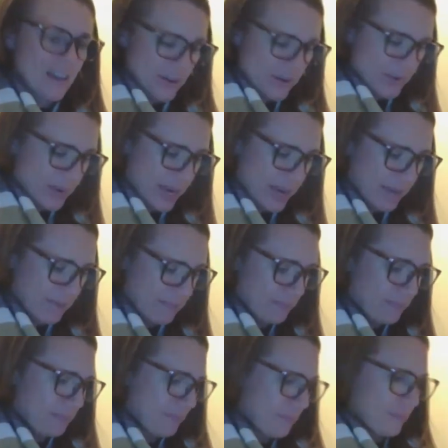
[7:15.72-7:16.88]
Okay,
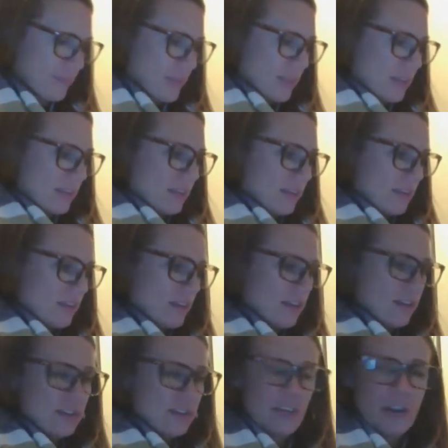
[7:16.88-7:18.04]

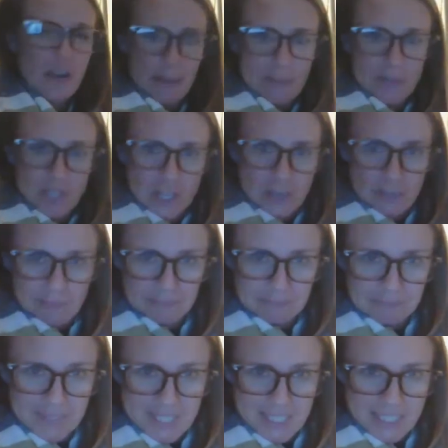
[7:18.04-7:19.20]
here's our option.
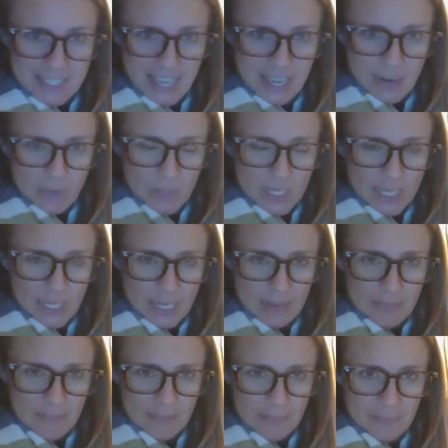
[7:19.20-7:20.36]
Let's decide if we need
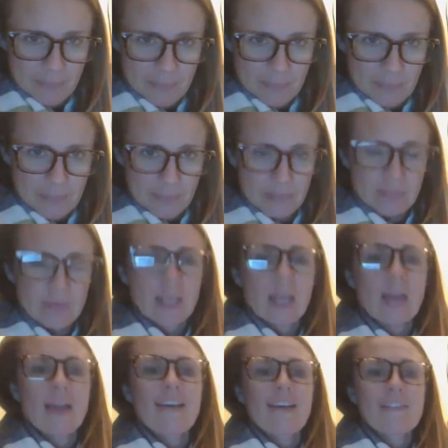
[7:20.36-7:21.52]
it.
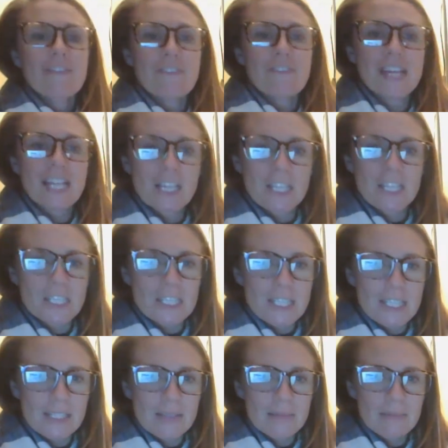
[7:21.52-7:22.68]

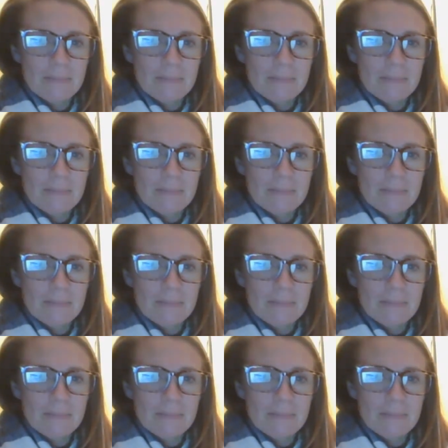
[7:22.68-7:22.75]
Fills.